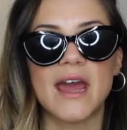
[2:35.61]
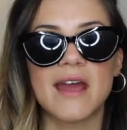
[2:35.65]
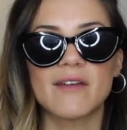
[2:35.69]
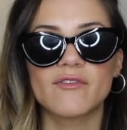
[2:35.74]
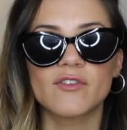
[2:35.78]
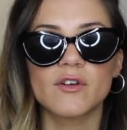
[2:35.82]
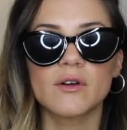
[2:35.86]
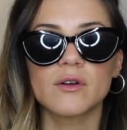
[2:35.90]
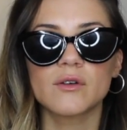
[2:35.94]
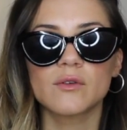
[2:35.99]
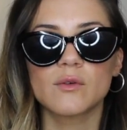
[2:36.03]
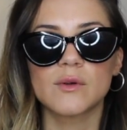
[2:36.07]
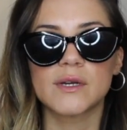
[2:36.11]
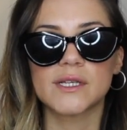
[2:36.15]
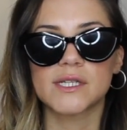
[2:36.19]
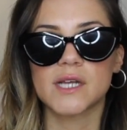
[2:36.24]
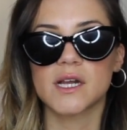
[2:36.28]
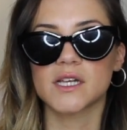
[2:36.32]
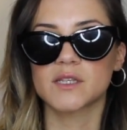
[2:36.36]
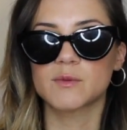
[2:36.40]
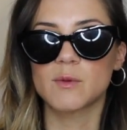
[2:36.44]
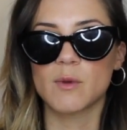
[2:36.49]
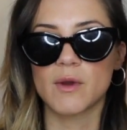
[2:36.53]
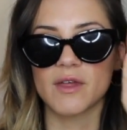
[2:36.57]
Everyone always
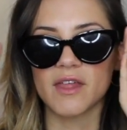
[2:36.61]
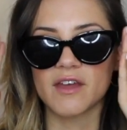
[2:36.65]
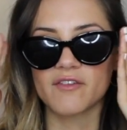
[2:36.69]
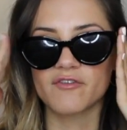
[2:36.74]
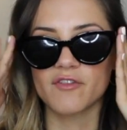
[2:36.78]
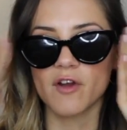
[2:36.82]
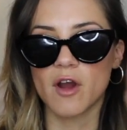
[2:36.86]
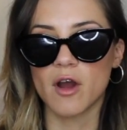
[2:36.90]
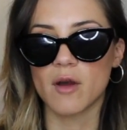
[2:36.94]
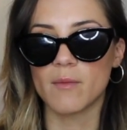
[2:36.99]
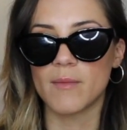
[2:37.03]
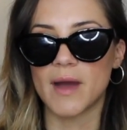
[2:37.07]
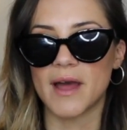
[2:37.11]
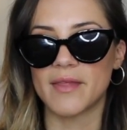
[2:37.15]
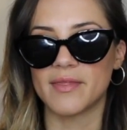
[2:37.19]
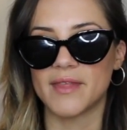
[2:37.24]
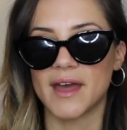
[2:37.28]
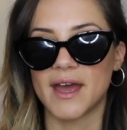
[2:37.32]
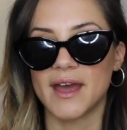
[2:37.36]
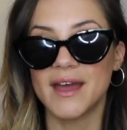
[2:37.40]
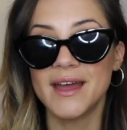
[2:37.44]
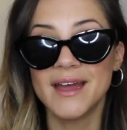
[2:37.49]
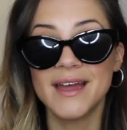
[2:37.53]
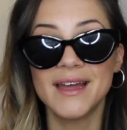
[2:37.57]
asks me where they're from, and
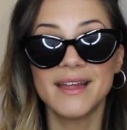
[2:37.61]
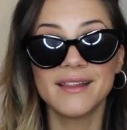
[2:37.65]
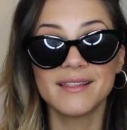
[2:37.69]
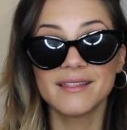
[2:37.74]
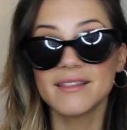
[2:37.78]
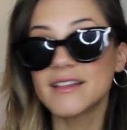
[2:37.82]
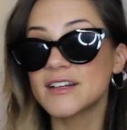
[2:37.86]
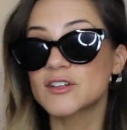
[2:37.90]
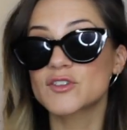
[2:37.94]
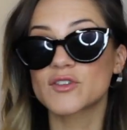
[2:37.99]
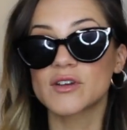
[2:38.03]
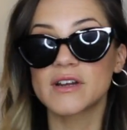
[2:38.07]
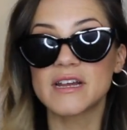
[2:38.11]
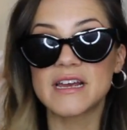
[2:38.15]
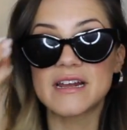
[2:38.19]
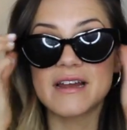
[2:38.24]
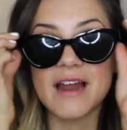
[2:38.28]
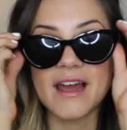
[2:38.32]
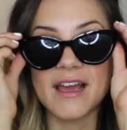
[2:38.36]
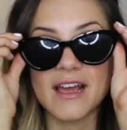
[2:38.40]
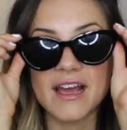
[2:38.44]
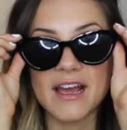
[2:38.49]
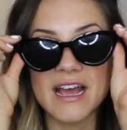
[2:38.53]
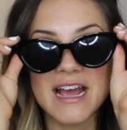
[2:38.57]
they're literally
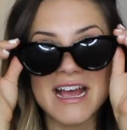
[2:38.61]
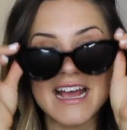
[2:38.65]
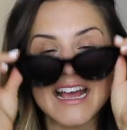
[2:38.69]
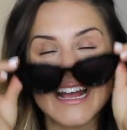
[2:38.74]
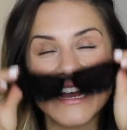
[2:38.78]
like